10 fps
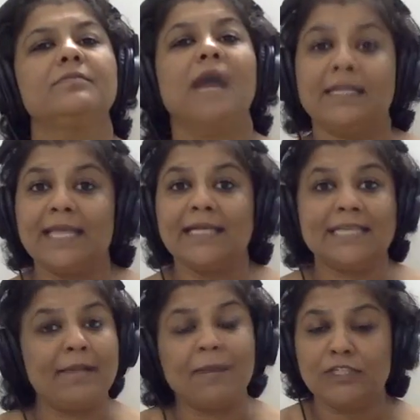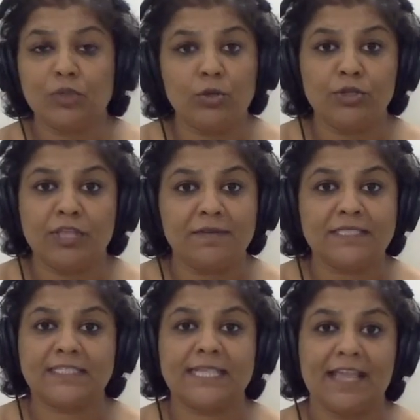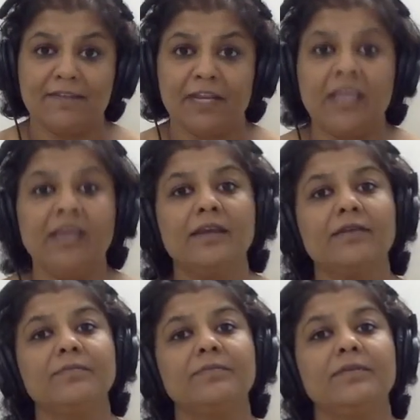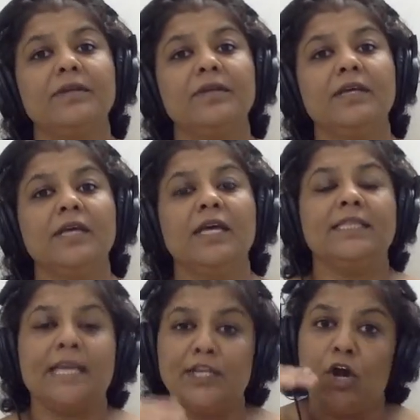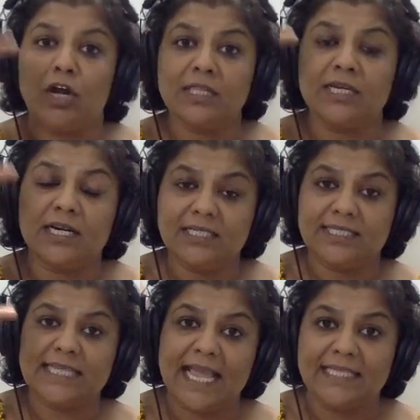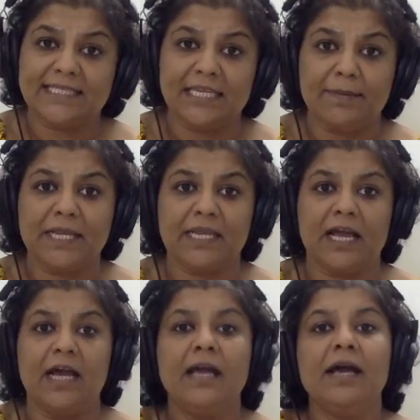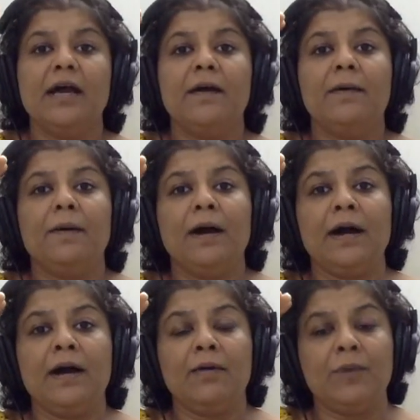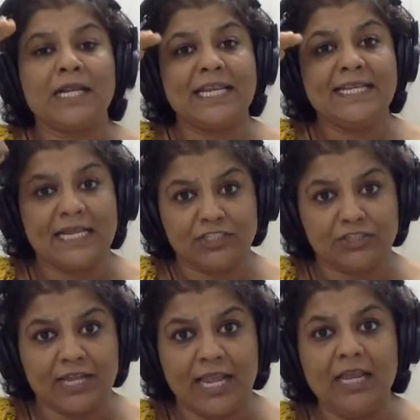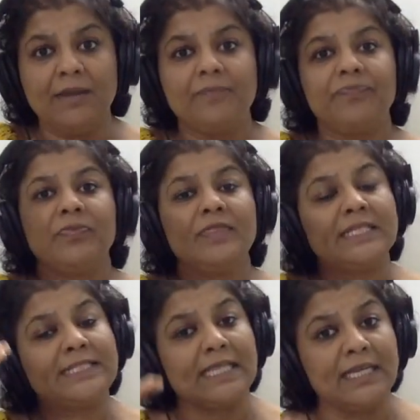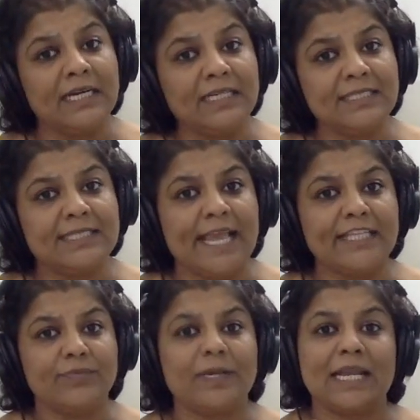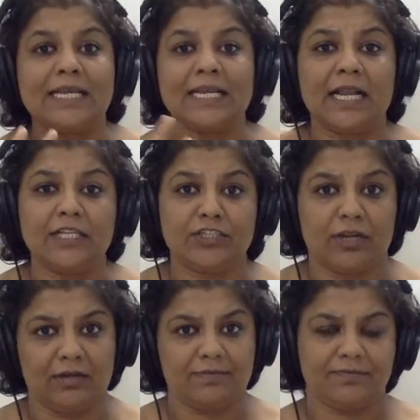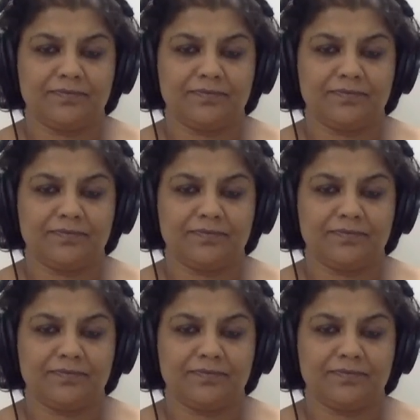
At that time, I told you there was slavery. The northern states in America uh, were industrial, the southern states were agricultural.